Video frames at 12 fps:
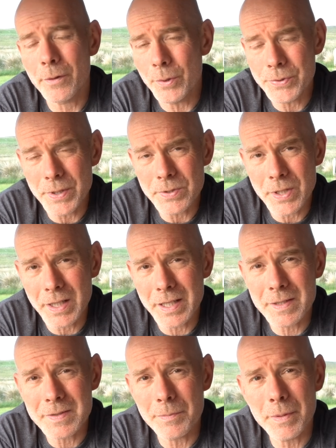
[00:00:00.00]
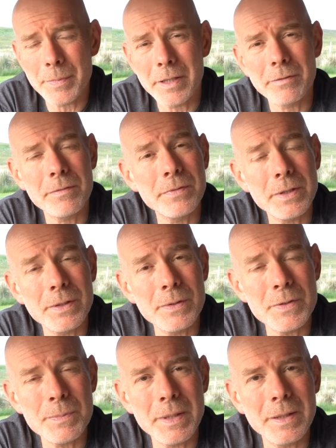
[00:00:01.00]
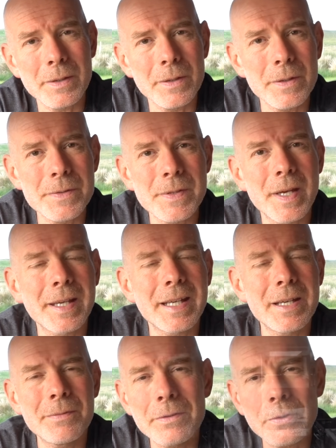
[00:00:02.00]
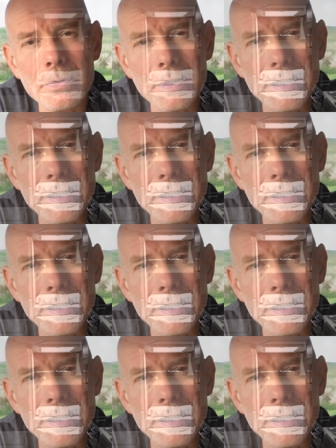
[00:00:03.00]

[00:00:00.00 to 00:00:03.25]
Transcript: Also check out some of my reviews, because even if you're not